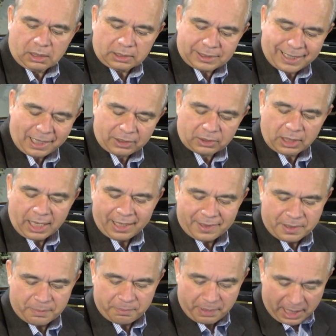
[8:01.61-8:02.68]
tenor and
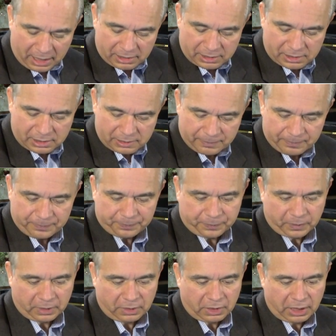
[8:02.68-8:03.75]
the bass.
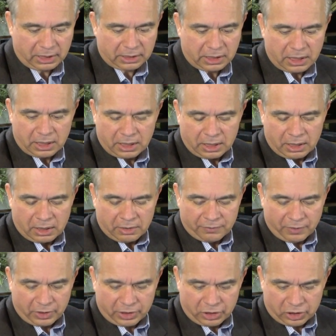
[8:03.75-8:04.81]
All right,
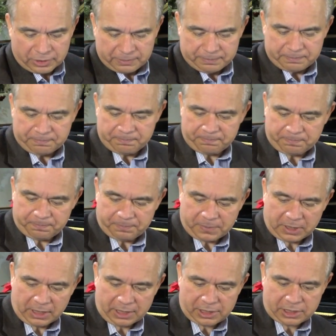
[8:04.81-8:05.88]
very good.
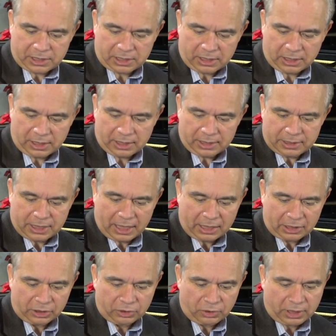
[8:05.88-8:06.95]
Let's take a
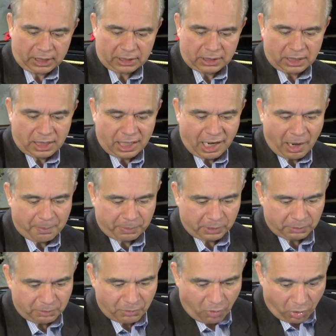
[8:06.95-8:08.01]
look at a couple
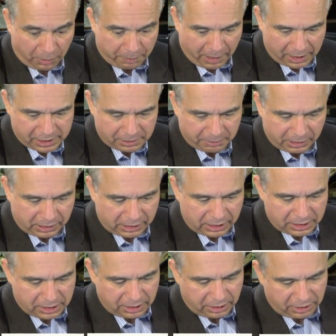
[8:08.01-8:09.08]
more
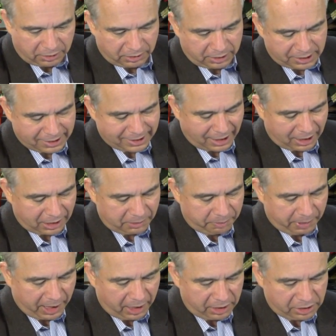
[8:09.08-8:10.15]
possibilities in here on the second
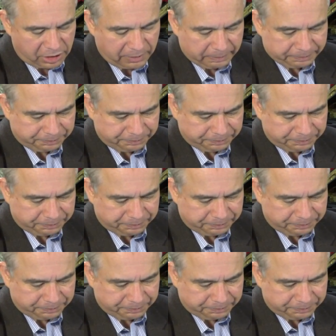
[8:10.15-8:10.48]
page.